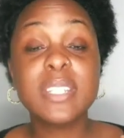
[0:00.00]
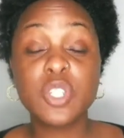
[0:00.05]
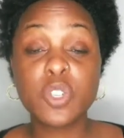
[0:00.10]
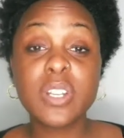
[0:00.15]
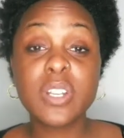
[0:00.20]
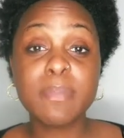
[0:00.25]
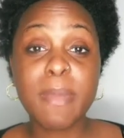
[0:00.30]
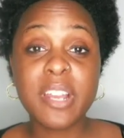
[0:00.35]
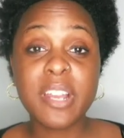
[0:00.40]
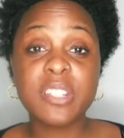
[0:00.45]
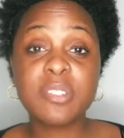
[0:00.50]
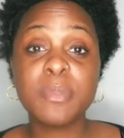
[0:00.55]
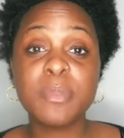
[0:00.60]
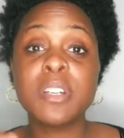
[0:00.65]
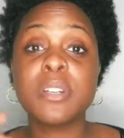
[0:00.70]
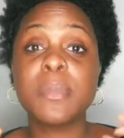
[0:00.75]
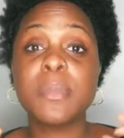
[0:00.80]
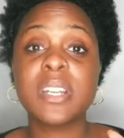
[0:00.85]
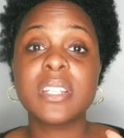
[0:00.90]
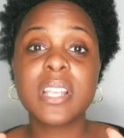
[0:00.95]
Joyce Meyer's
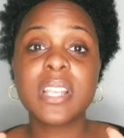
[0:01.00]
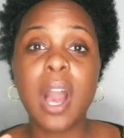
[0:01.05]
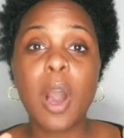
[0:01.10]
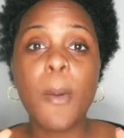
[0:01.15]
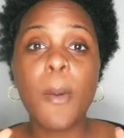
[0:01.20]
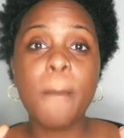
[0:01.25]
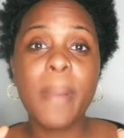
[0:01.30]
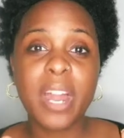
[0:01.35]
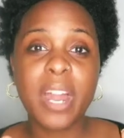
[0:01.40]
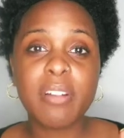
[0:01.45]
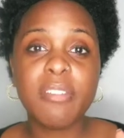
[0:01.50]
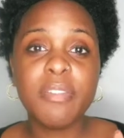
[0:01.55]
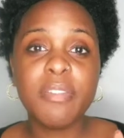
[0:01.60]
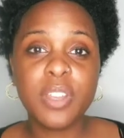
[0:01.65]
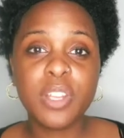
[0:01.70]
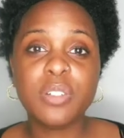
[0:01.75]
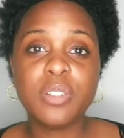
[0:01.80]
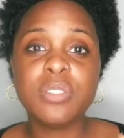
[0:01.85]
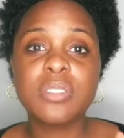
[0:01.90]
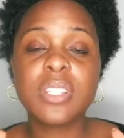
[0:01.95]
book, but it's called
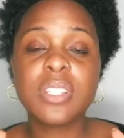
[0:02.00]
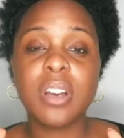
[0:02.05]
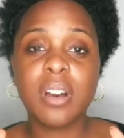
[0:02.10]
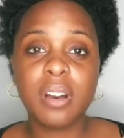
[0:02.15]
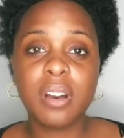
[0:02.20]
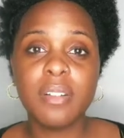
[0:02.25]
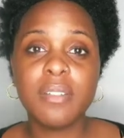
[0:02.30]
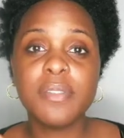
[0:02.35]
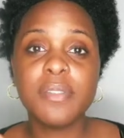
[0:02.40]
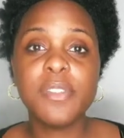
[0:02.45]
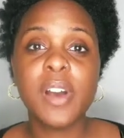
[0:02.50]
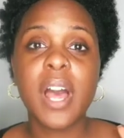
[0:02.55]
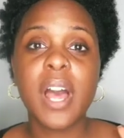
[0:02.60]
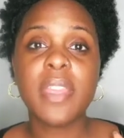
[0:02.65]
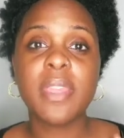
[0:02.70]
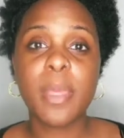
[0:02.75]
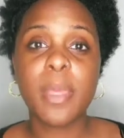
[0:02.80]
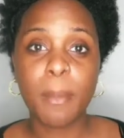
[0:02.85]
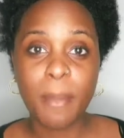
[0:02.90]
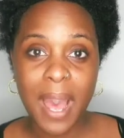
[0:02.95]
Battlefield of
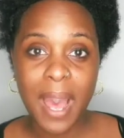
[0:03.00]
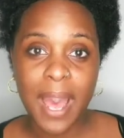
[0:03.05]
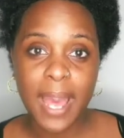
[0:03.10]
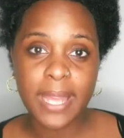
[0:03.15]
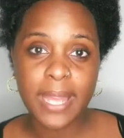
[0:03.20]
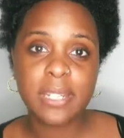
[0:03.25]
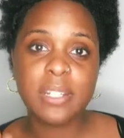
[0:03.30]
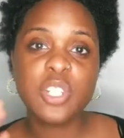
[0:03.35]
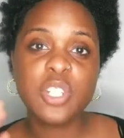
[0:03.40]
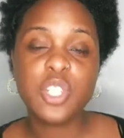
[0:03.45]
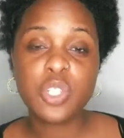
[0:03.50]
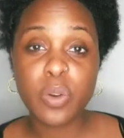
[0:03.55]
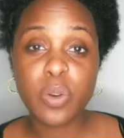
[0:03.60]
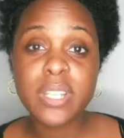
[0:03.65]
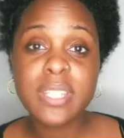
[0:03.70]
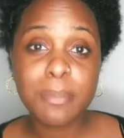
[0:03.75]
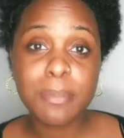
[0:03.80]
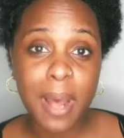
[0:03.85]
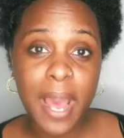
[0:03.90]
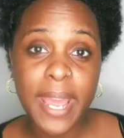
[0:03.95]
the Mind.
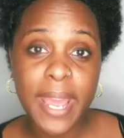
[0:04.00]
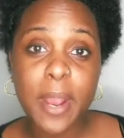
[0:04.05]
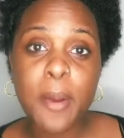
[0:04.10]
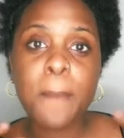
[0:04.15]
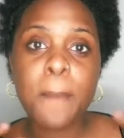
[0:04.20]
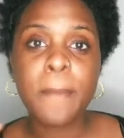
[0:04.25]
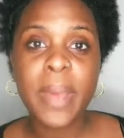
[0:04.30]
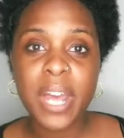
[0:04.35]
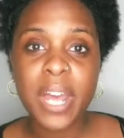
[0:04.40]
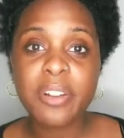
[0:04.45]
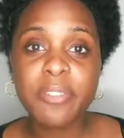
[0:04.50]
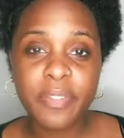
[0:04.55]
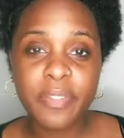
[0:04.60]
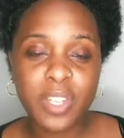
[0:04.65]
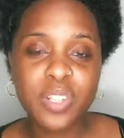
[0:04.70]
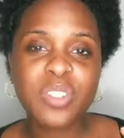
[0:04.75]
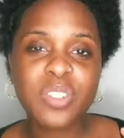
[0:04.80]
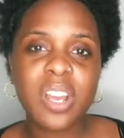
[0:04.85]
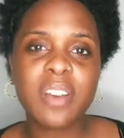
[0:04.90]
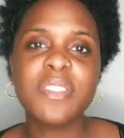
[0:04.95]
Joyce Meyer,
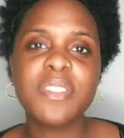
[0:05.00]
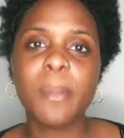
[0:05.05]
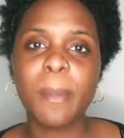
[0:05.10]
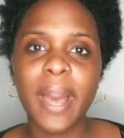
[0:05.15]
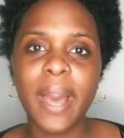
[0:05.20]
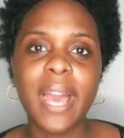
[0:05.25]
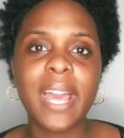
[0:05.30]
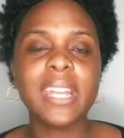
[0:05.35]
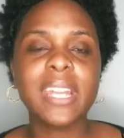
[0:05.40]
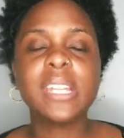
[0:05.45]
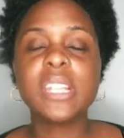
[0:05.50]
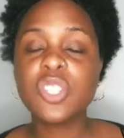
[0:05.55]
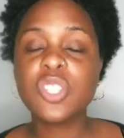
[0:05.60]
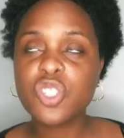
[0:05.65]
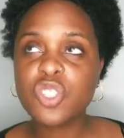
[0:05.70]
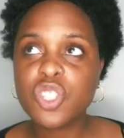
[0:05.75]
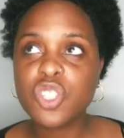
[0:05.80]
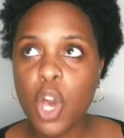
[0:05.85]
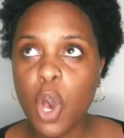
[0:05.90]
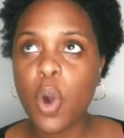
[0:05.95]
Battlefield of the Mind. It's
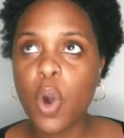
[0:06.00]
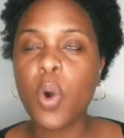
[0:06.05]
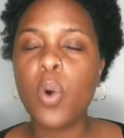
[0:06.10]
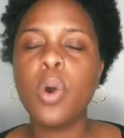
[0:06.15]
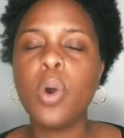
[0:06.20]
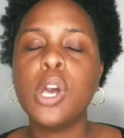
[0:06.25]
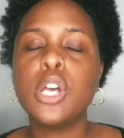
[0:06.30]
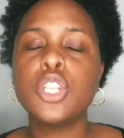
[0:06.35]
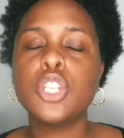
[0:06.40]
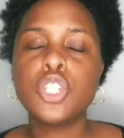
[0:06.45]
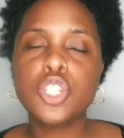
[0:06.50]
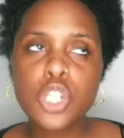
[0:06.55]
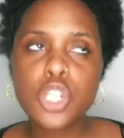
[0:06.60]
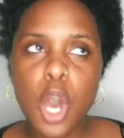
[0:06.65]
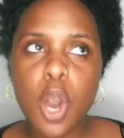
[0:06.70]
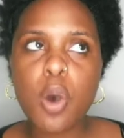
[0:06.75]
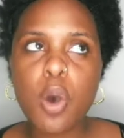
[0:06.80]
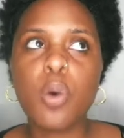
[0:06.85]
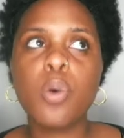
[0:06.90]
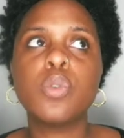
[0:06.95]
so
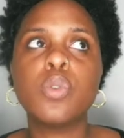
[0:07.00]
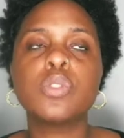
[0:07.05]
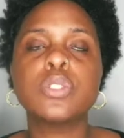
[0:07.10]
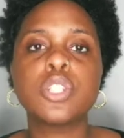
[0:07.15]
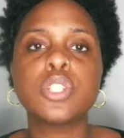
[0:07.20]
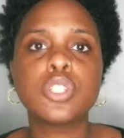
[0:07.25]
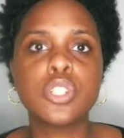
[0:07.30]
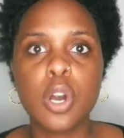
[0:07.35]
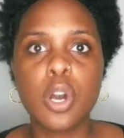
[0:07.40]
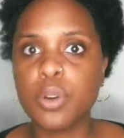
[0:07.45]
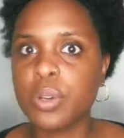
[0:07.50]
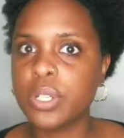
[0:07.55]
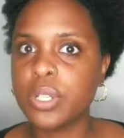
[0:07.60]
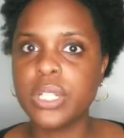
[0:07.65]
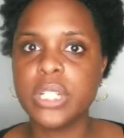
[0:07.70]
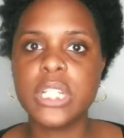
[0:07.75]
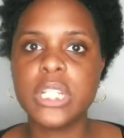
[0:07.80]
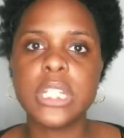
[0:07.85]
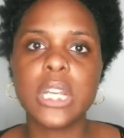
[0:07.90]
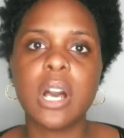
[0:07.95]

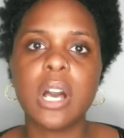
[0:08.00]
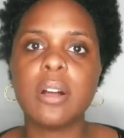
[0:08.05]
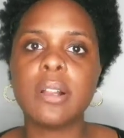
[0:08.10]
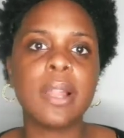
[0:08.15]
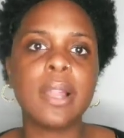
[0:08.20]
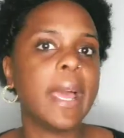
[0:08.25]
good, y'all.